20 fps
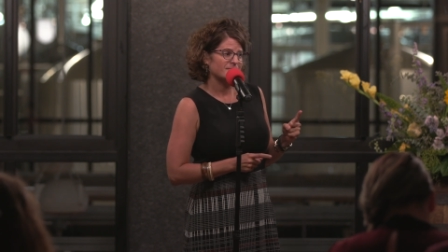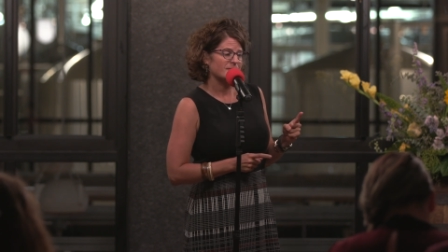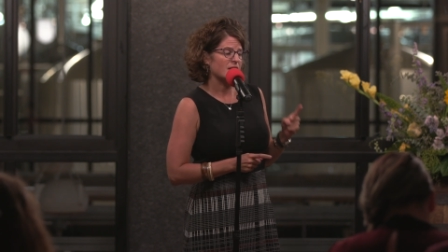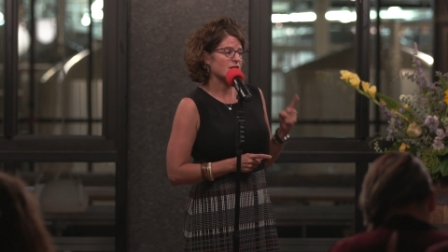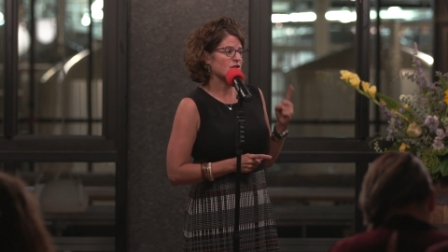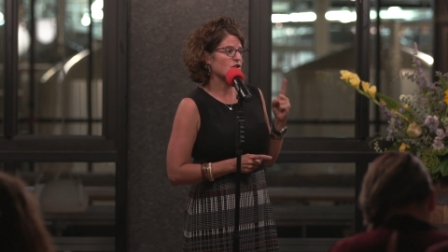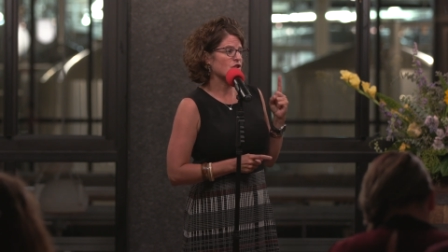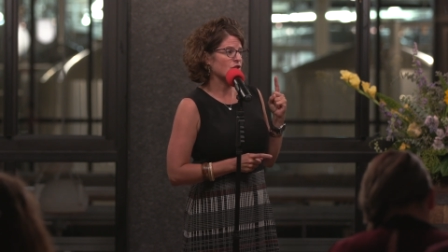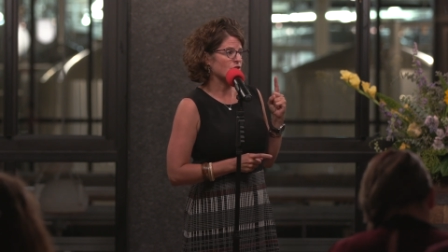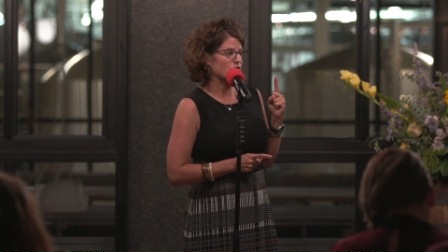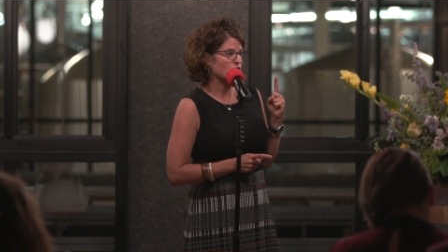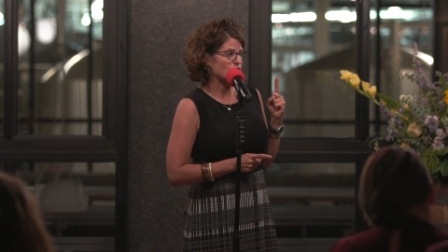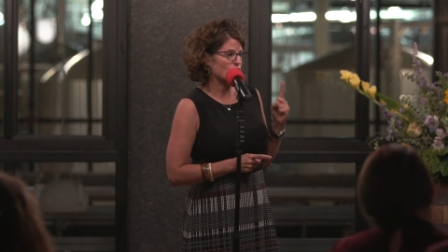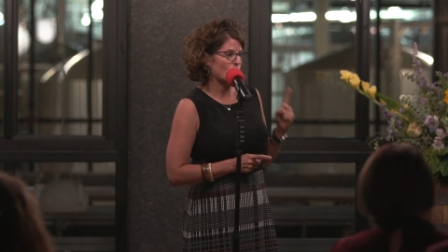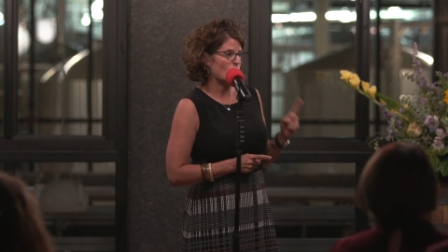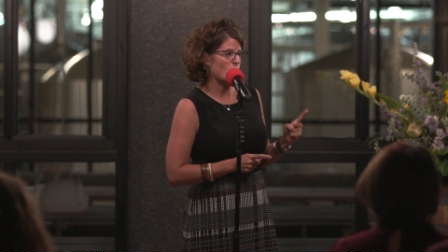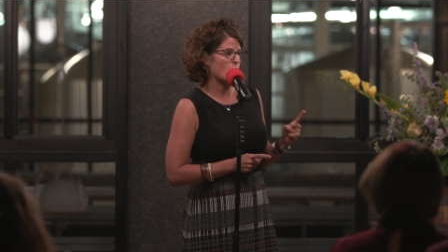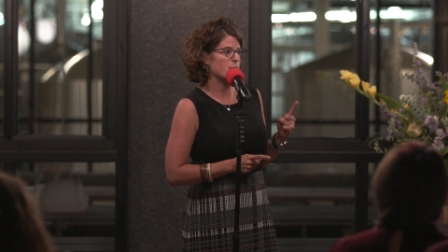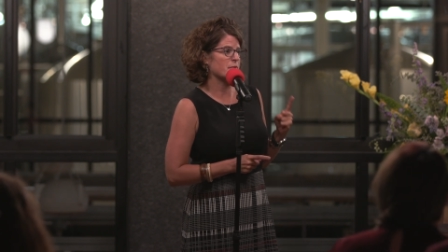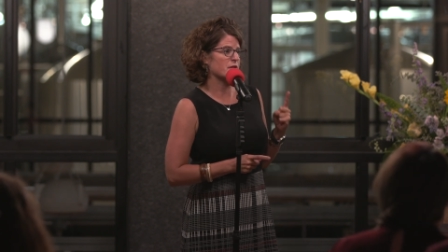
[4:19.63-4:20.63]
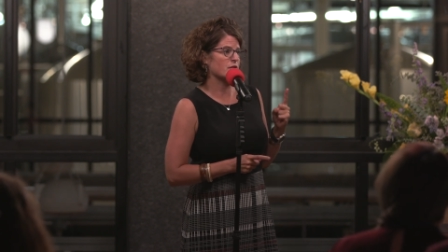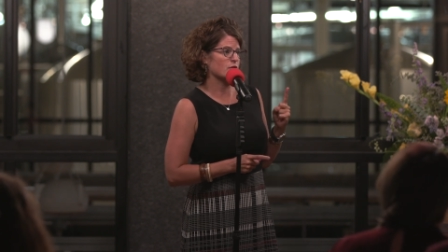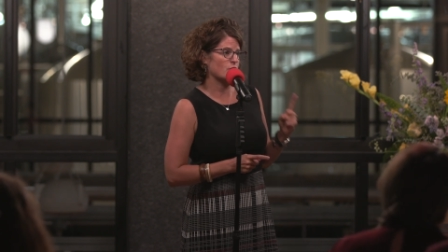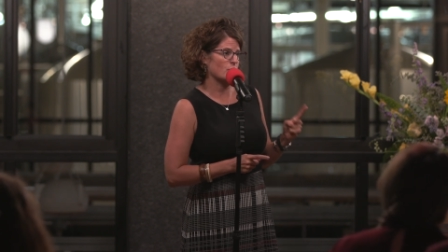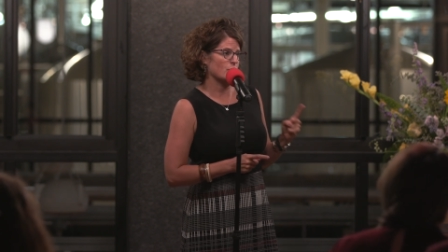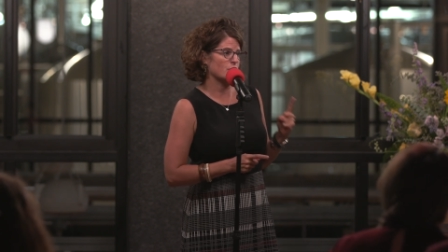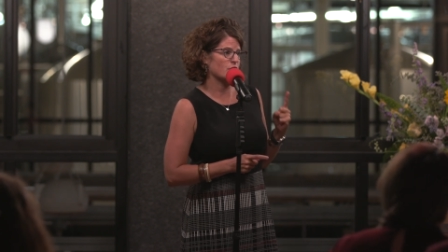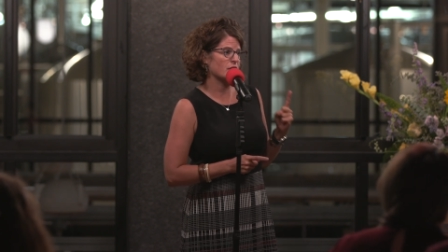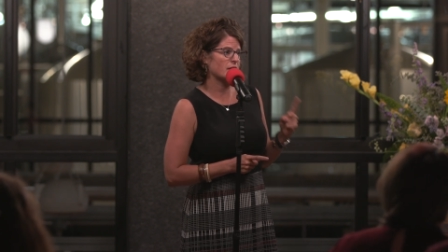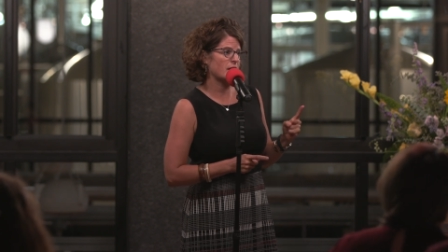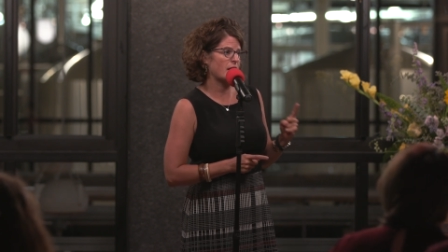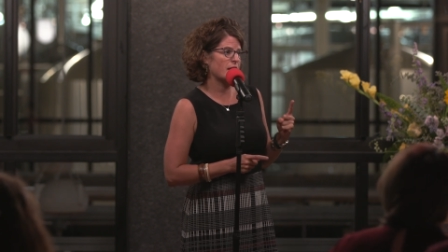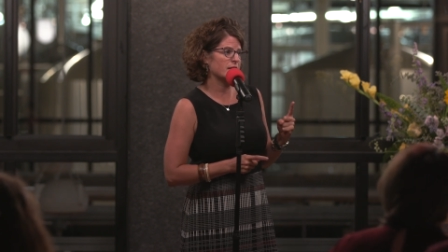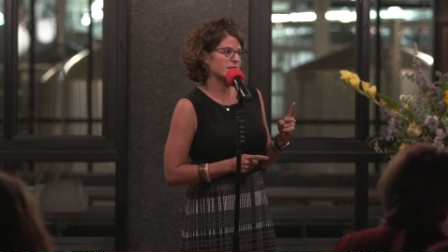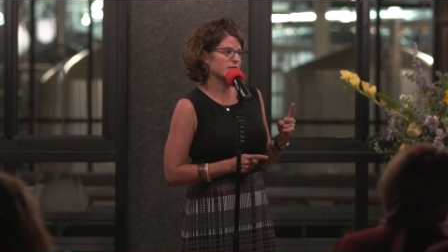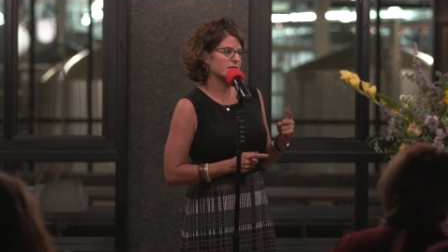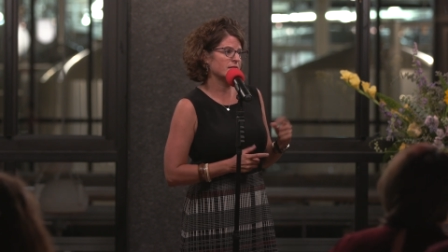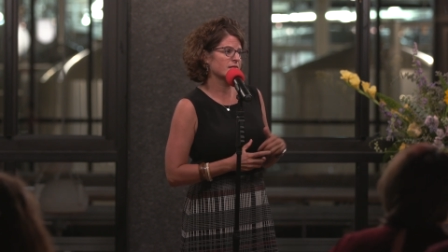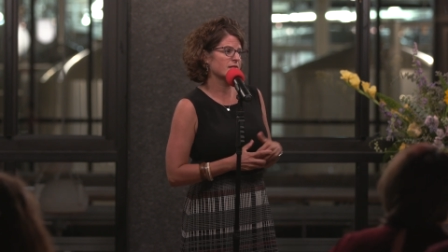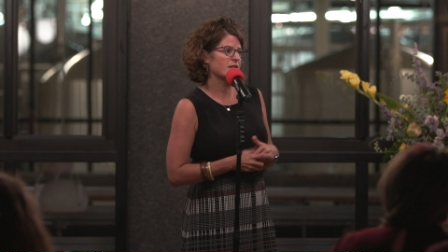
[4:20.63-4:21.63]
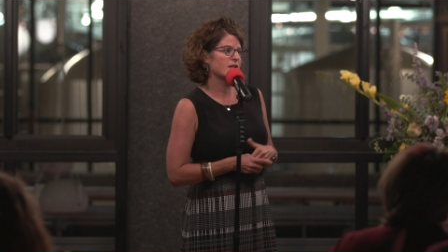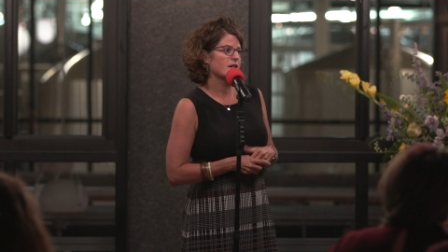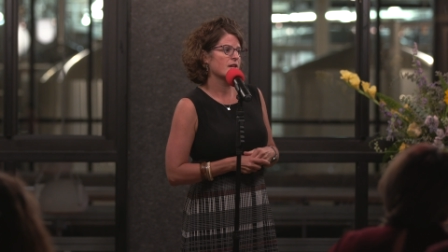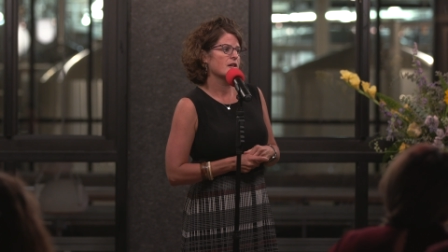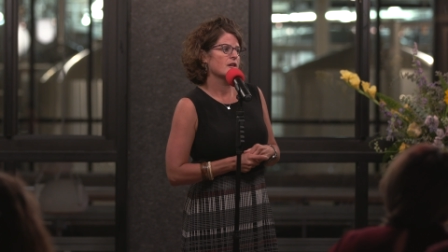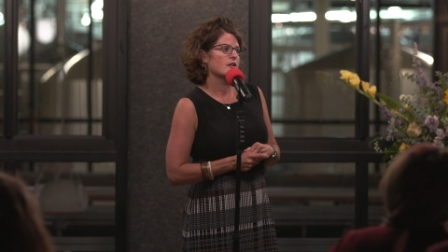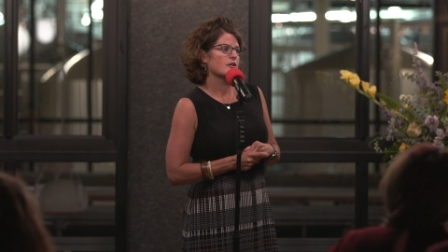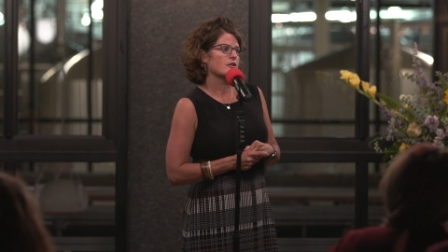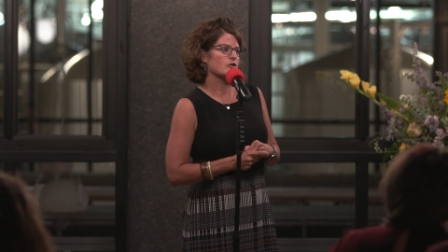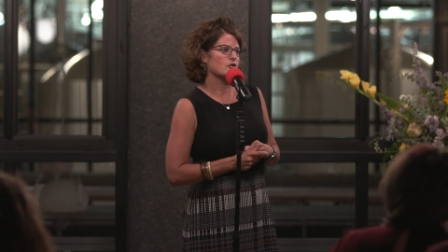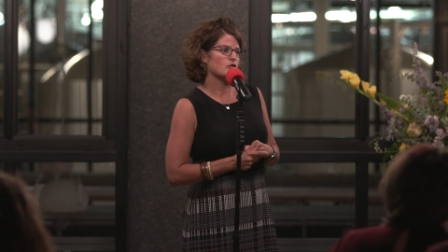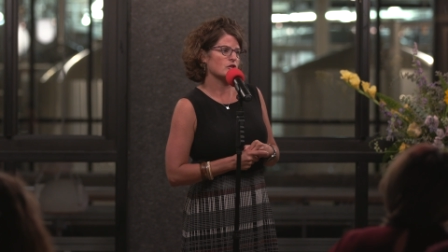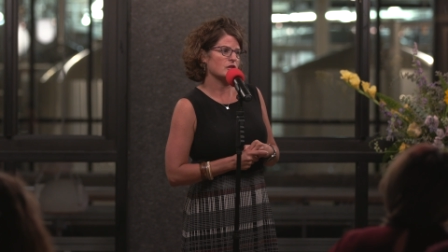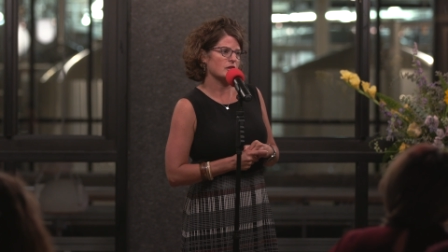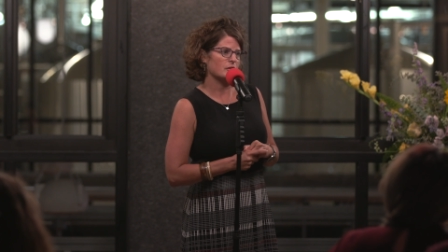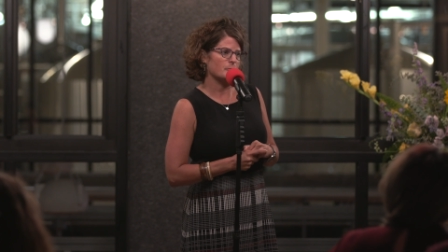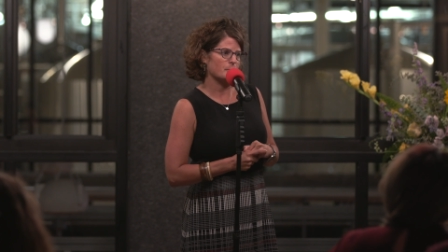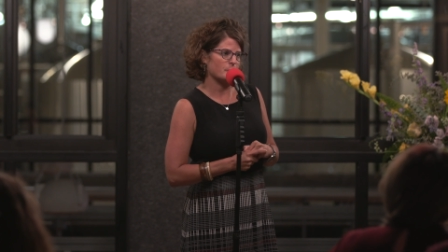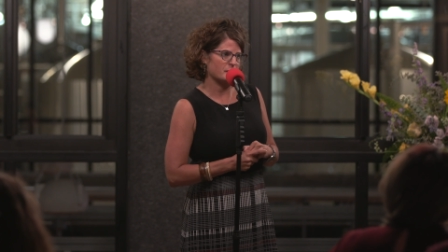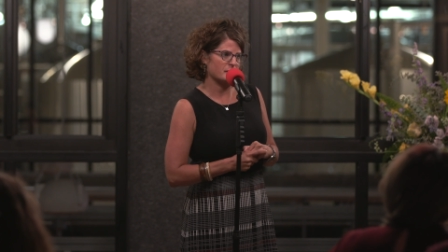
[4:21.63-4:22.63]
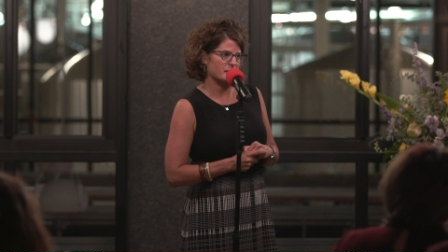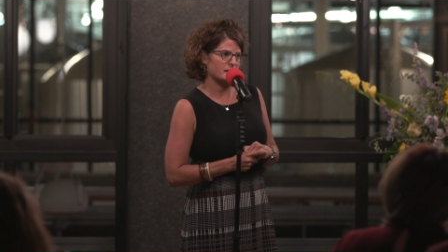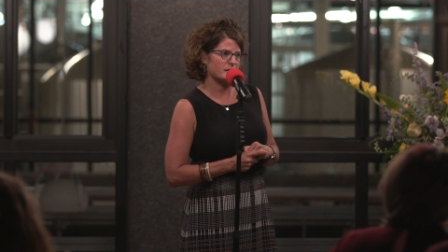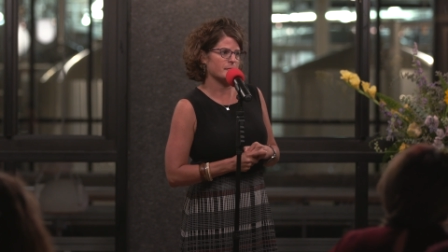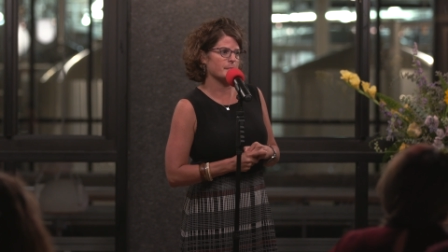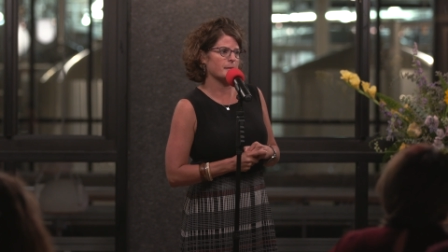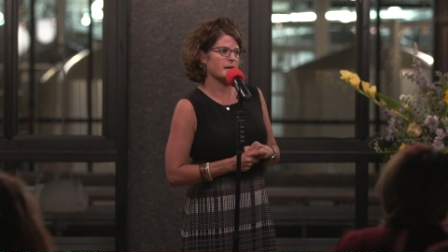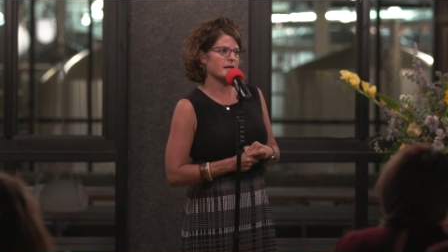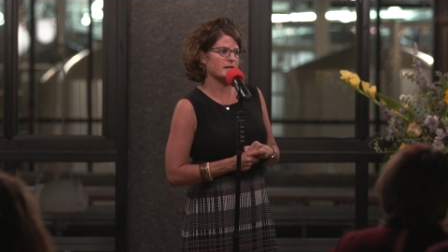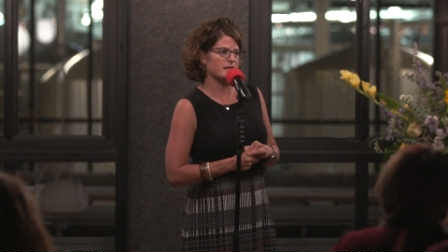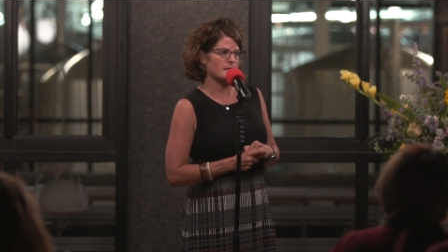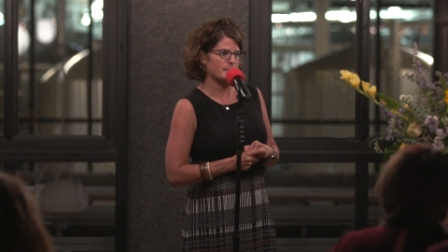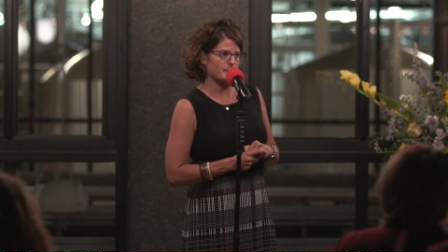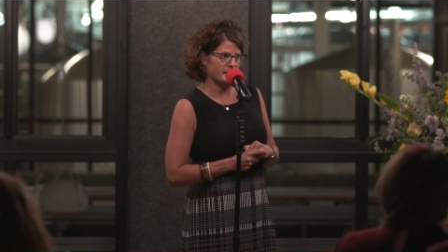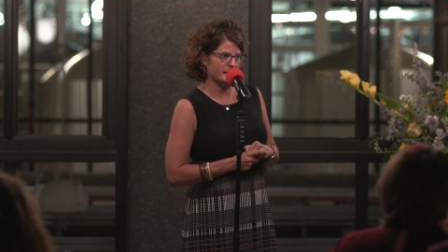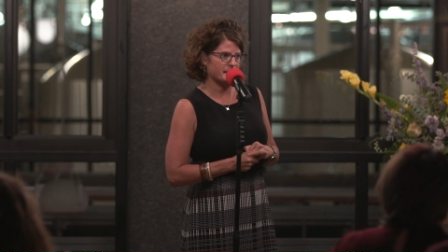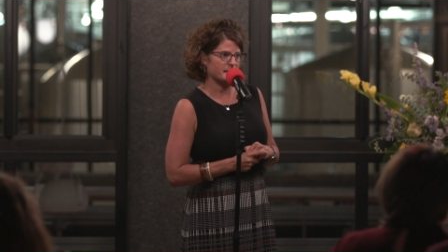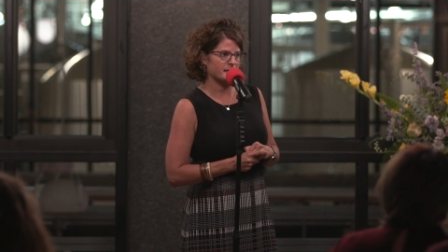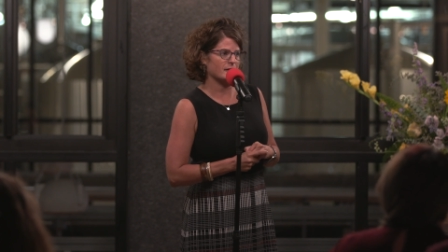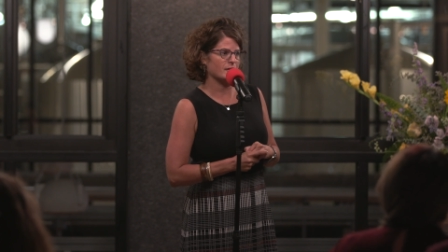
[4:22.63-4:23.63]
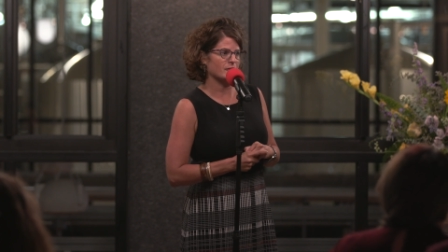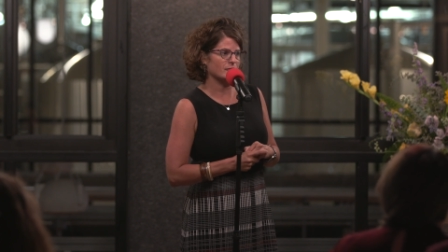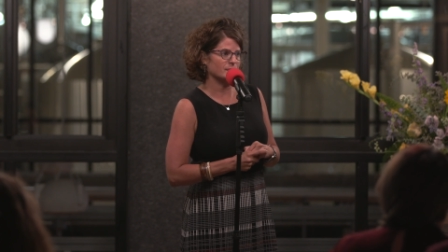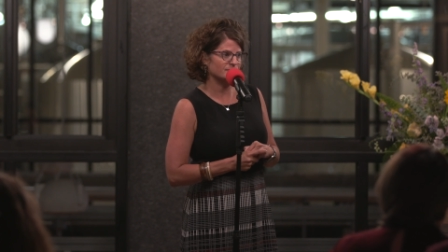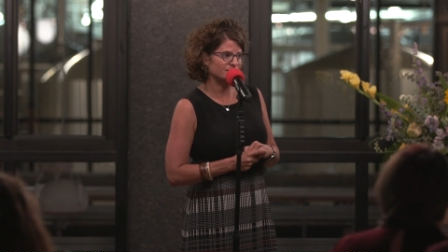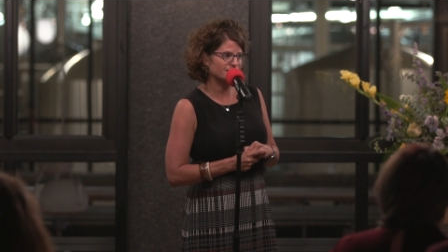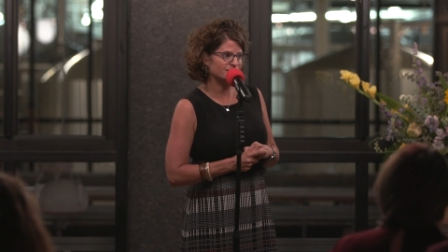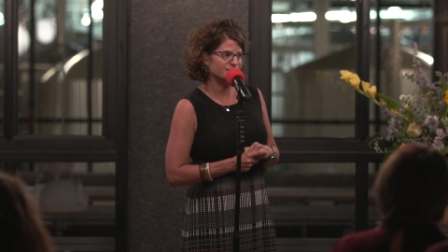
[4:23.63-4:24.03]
and she could show up at church again because she could participate in the bake sale.